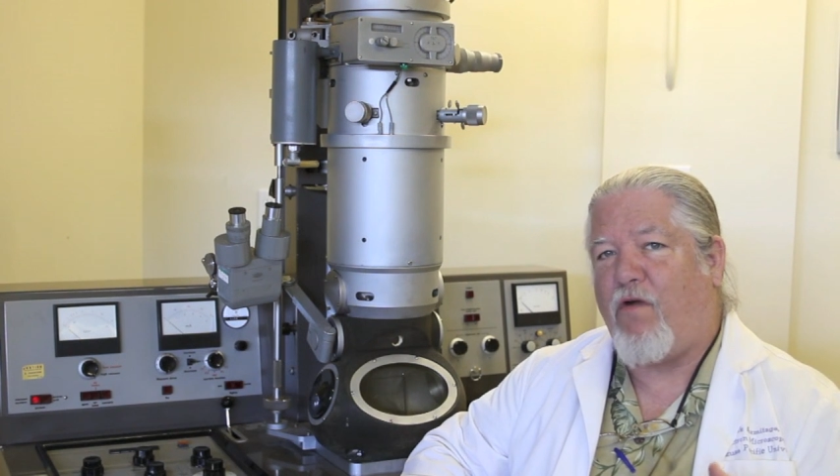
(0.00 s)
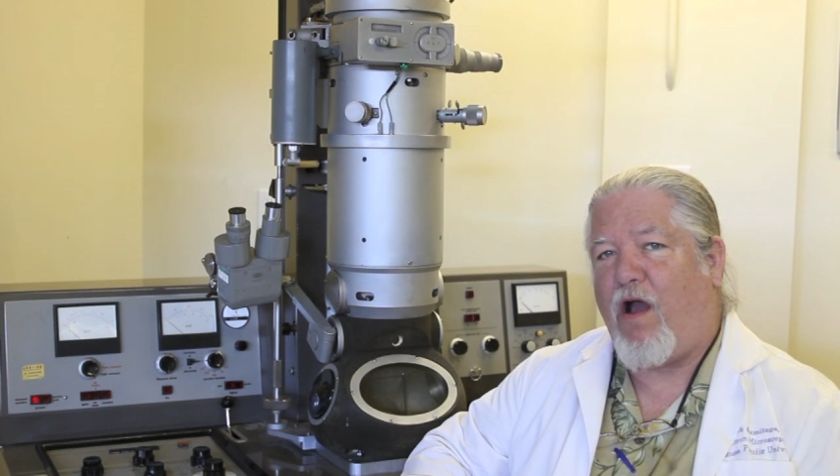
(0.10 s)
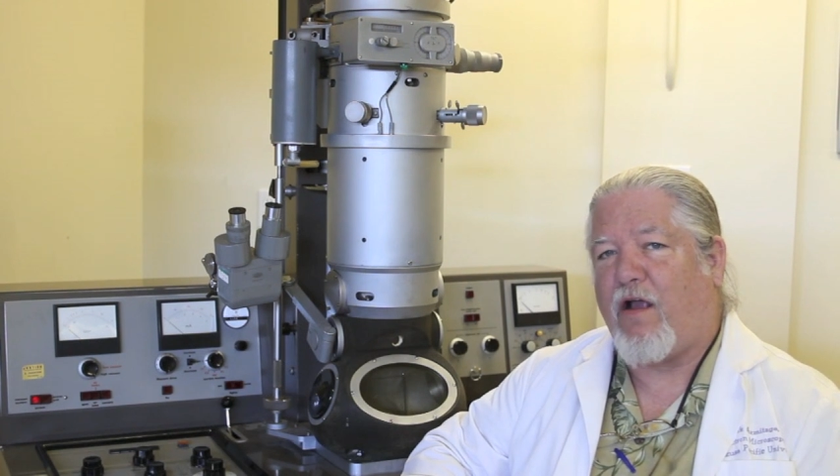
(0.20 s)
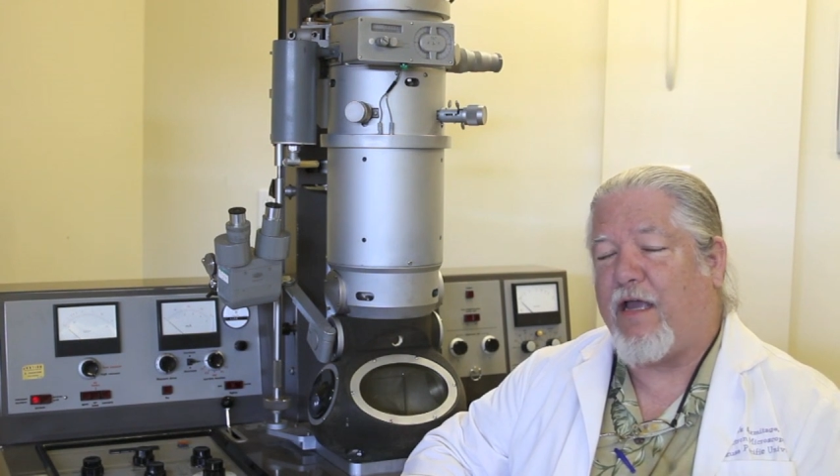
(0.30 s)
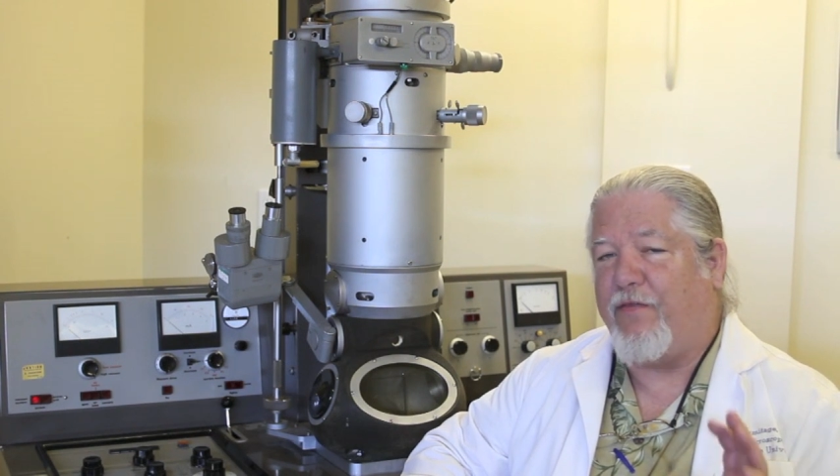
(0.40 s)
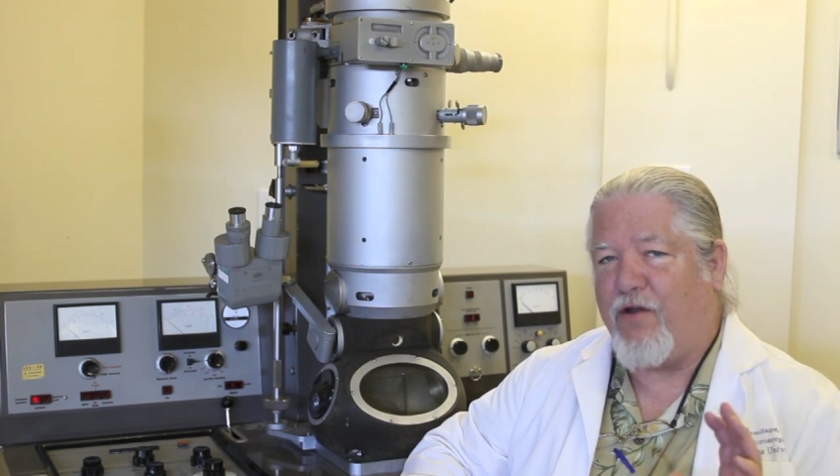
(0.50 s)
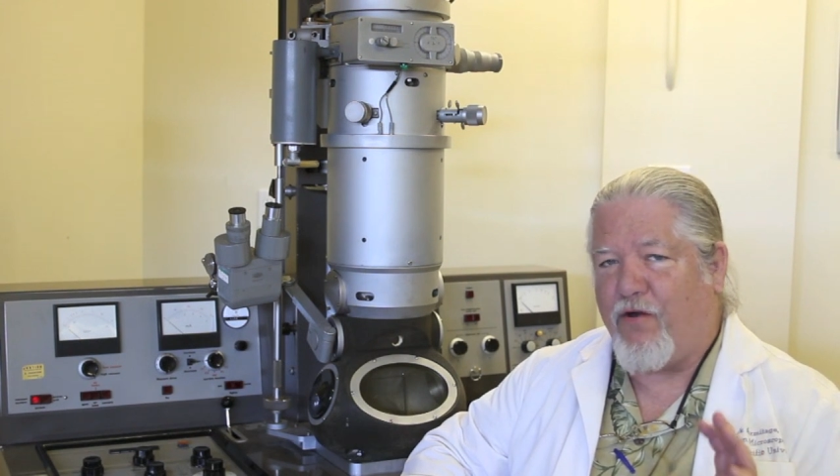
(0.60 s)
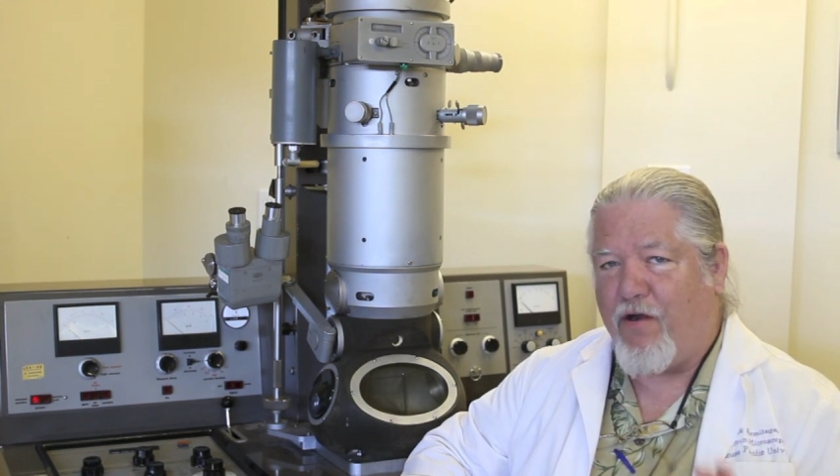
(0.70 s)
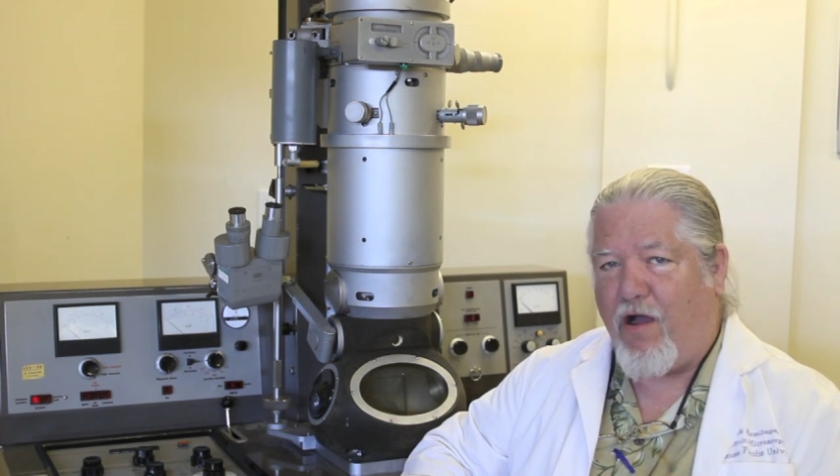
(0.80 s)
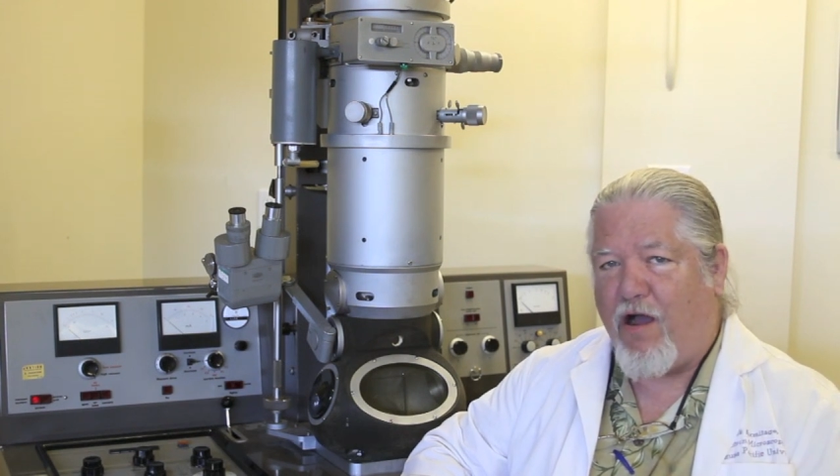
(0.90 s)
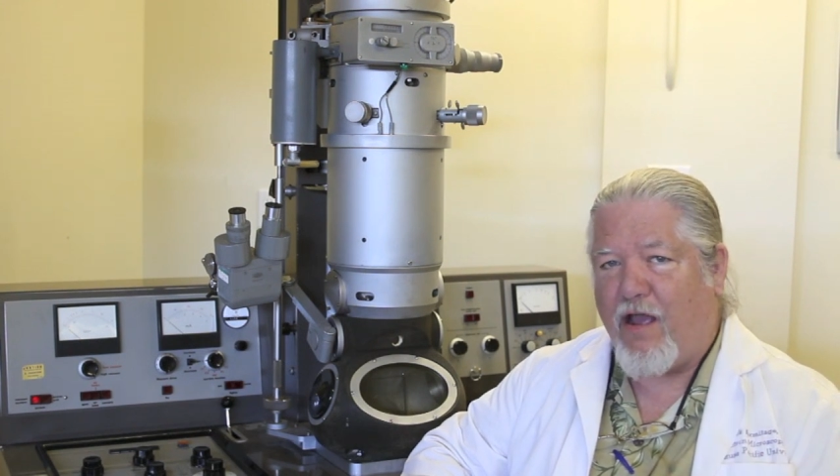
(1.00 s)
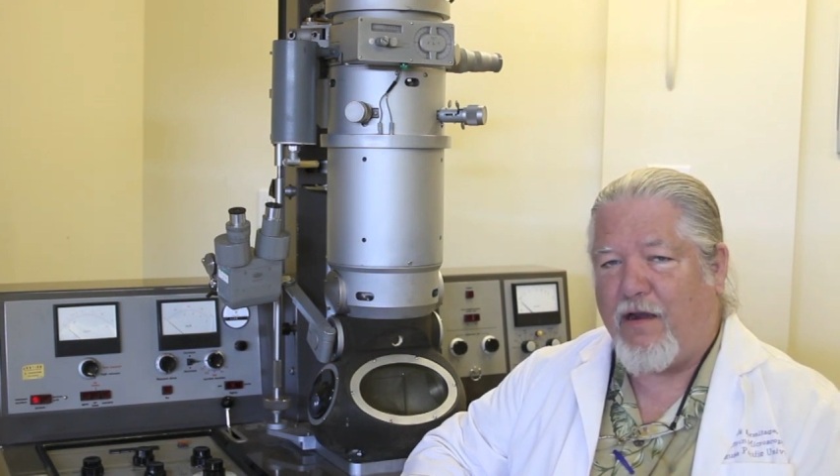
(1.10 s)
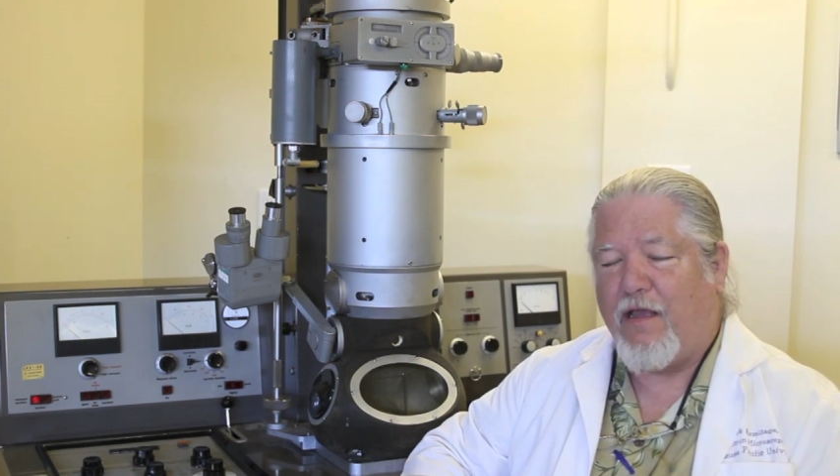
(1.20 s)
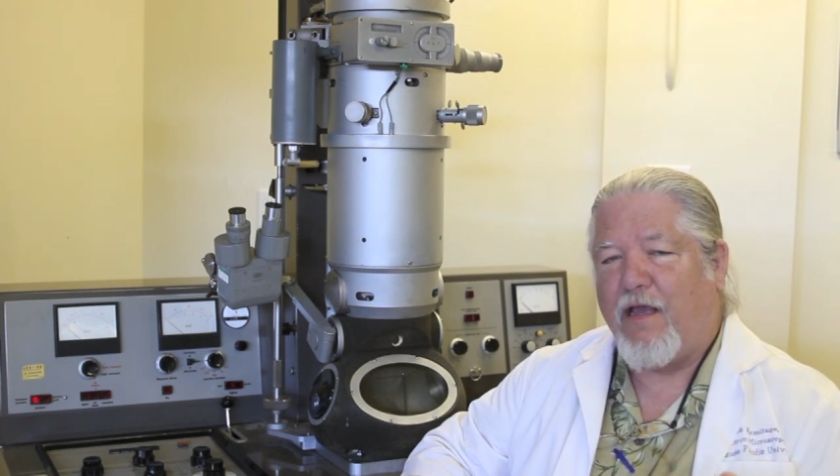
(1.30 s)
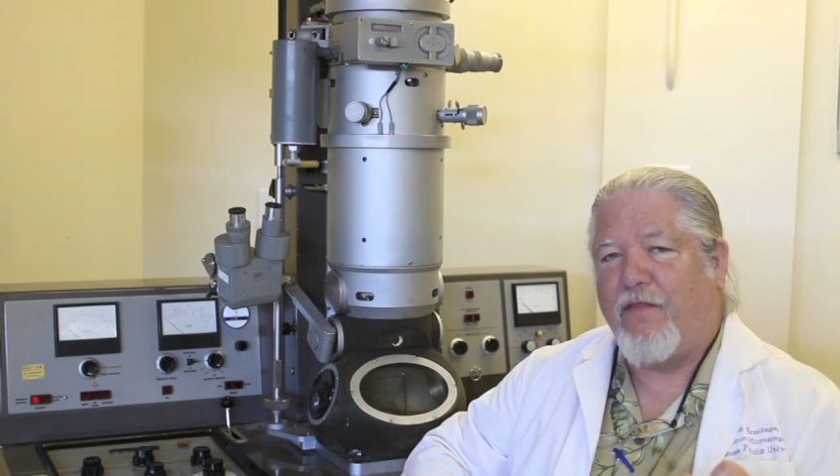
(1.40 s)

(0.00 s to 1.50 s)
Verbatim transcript: rock and they're not.